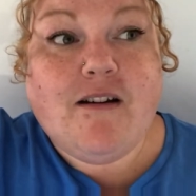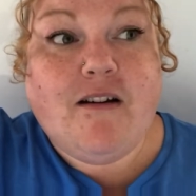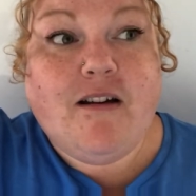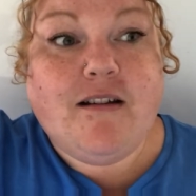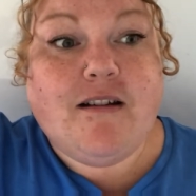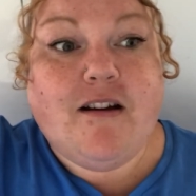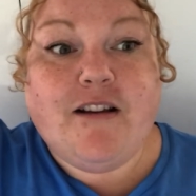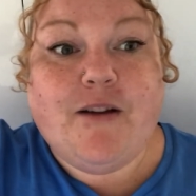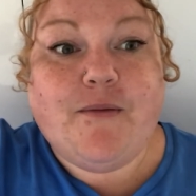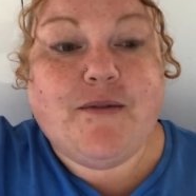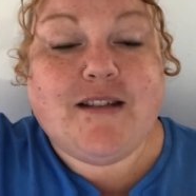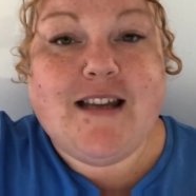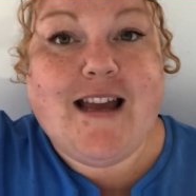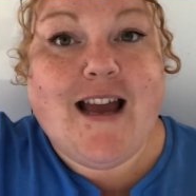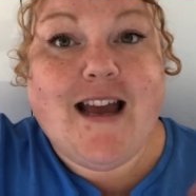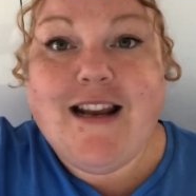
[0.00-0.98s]
I don't
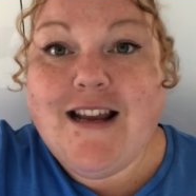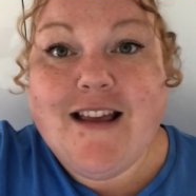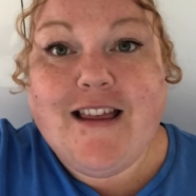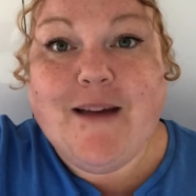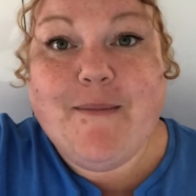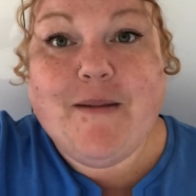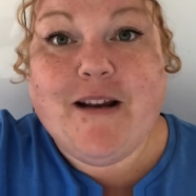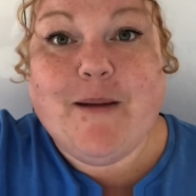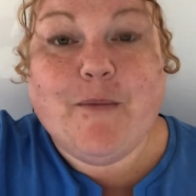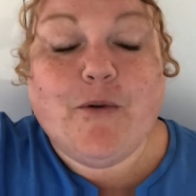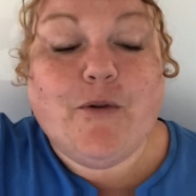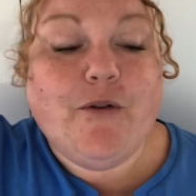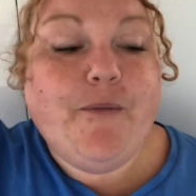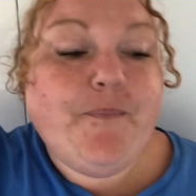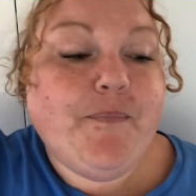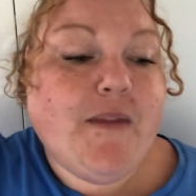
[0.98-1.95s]
see any of them
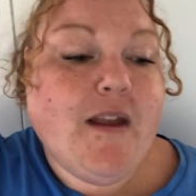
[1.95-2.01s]
anymore.